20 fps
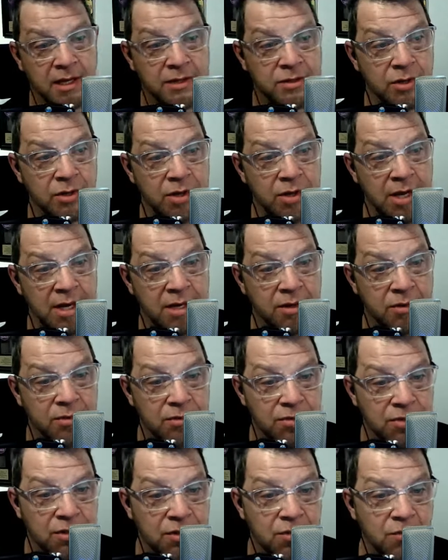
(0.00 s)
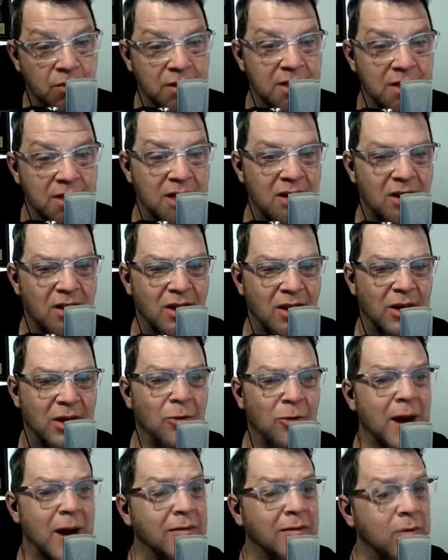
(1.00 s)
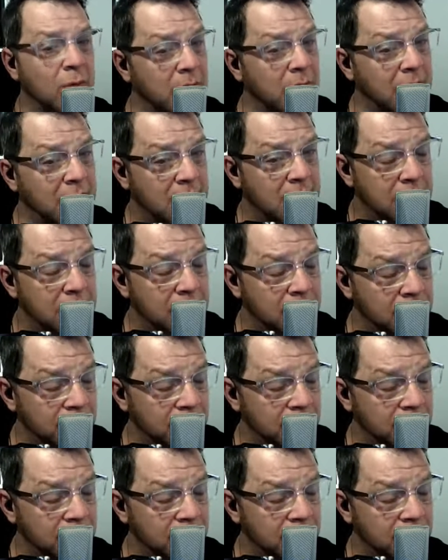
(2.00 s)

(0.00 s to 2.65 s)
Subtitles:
So it handles, it's what they call a gravel bike.